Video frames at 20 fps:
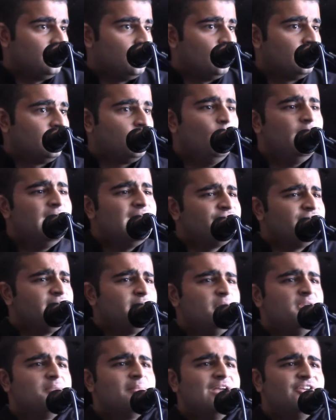What does it
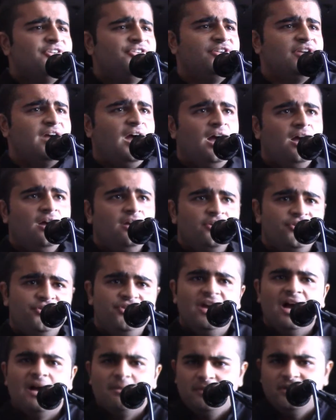mean by Shia?
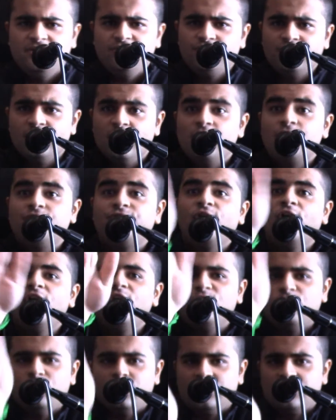Shia means
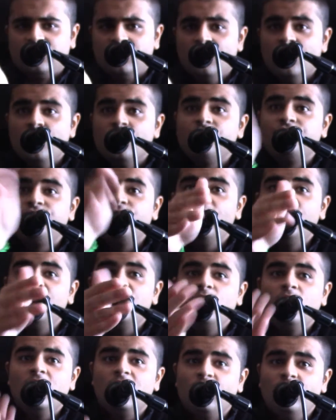follower.
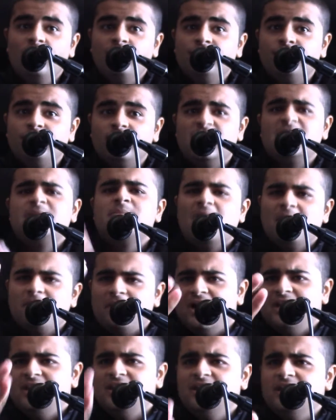Follower of Imam
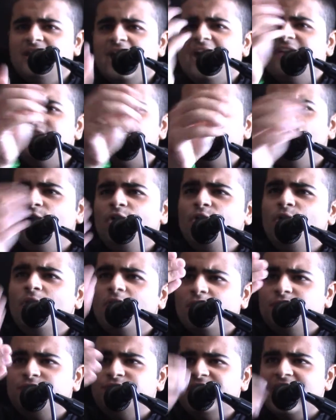Ali and
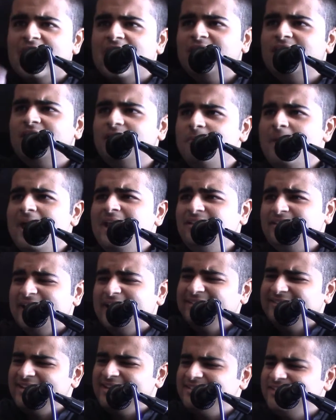follower of the Ahlul Bayt
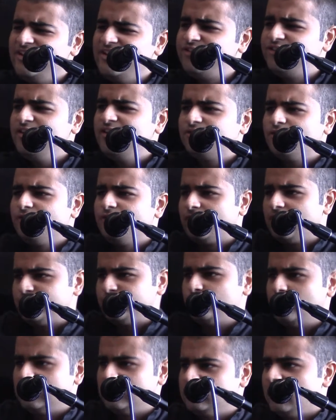and the teachings of
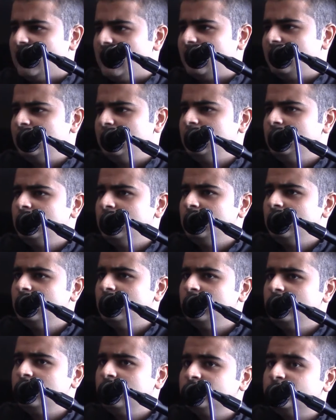Rasulullah.
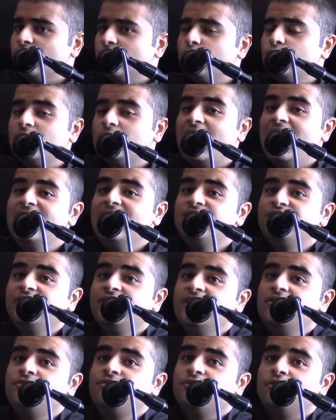The Quran
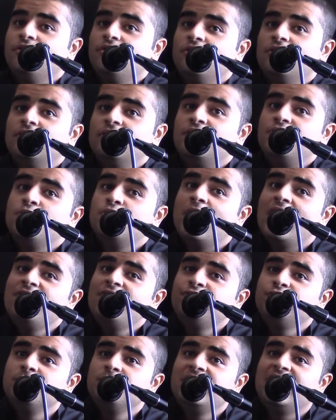says you
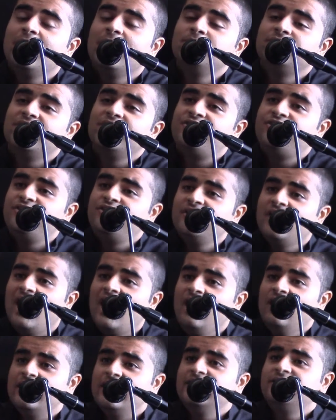have to become the
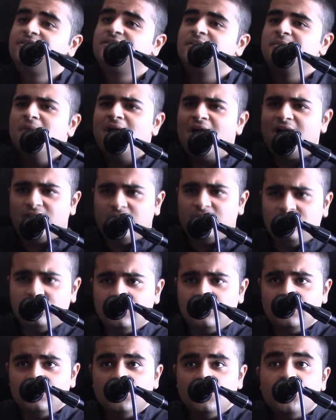Shia ittiba'.
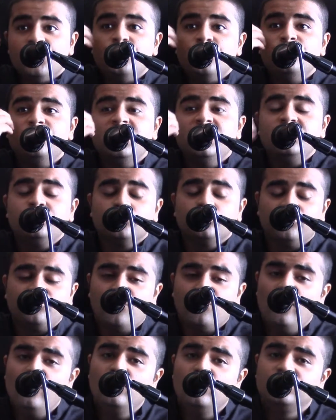You need to
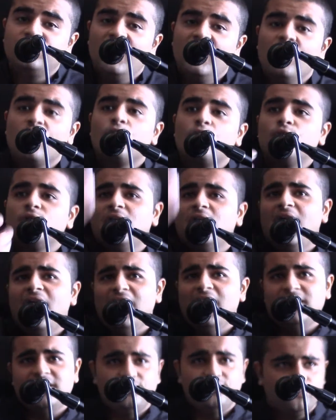follow the
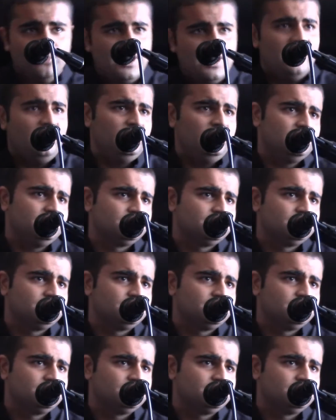Quran as well.